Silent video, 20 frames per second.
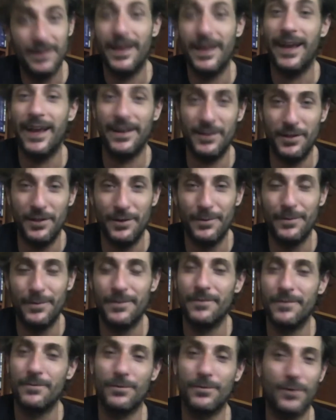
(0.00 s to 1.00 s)
and you in
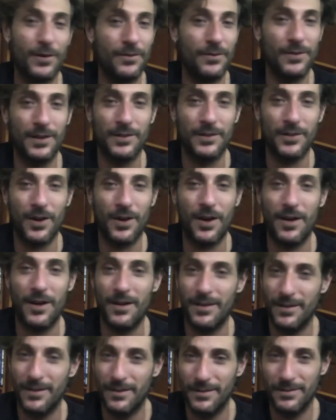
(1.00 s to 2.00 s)
front of a guitar
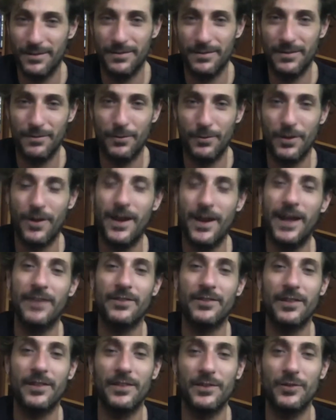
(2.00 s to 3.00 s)
with our hands
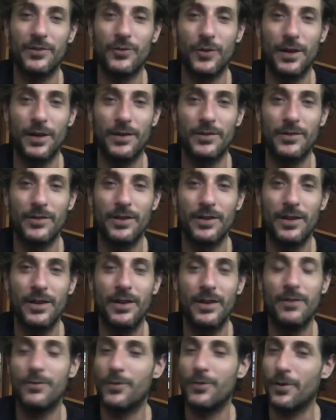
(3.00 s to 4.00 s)
on the strings
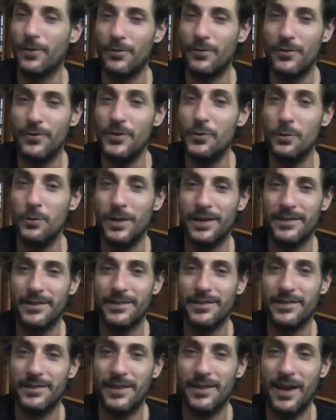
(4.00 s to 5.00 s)
for a few minutes
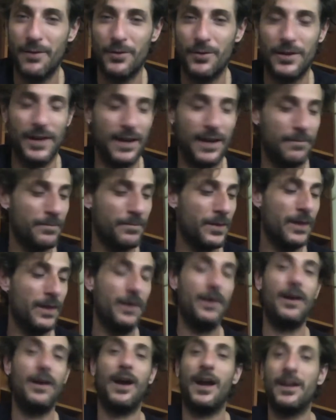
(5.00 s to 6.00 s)
every day.
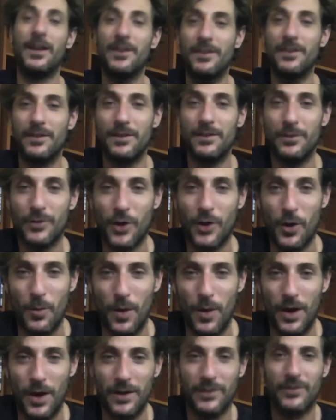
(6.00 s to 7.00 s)
How do you use
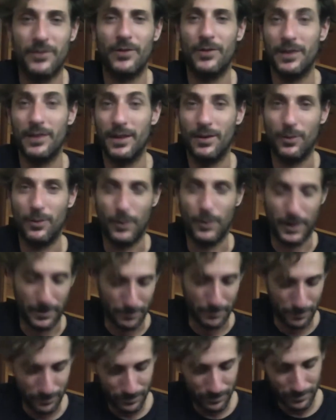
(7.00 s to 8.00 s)
harmonics? So in Little Wing,
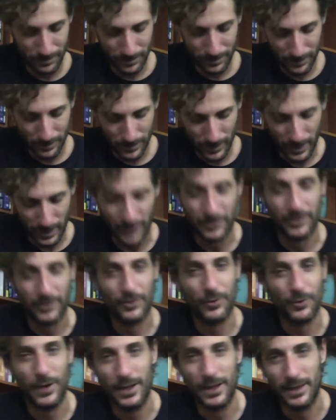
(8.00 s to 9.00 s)
it has this
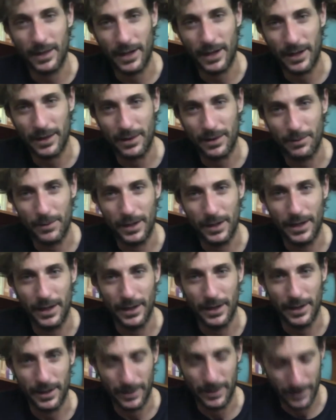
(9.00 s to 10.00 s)
great lick at the
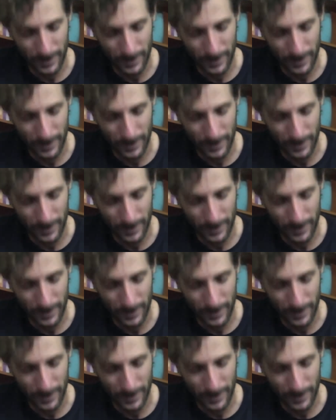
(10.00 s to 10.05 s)
beginning.